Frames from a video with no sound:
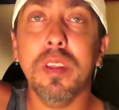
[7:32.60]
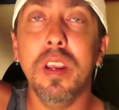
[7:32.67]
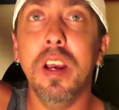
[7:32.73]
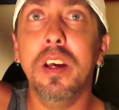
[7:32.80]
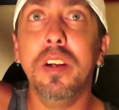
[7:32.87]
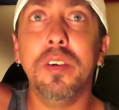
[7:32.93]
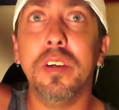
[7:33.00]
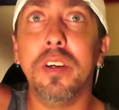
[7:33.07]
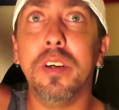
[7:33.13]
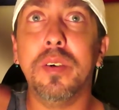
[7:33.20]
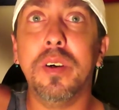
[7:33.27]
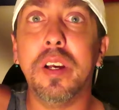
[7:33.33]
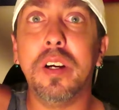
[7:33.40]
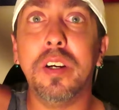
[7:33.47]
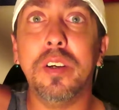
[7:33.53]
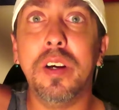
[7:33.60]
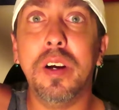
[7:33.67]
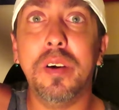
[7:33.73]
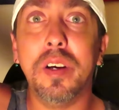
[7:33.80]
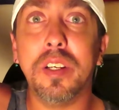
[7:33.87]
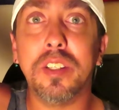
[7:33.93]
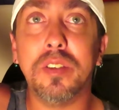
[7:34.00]
I don't know I don't know
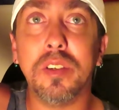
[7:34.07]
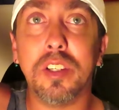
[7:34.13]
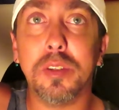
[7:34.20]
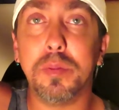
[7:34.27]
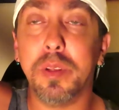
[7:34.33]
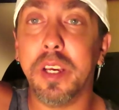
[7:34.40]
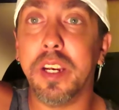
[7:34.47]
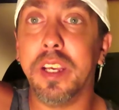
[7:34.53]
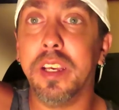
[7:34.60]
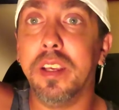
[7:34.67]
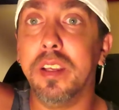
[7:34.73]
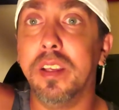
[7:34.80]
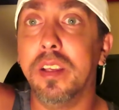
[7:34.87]
how else to explain it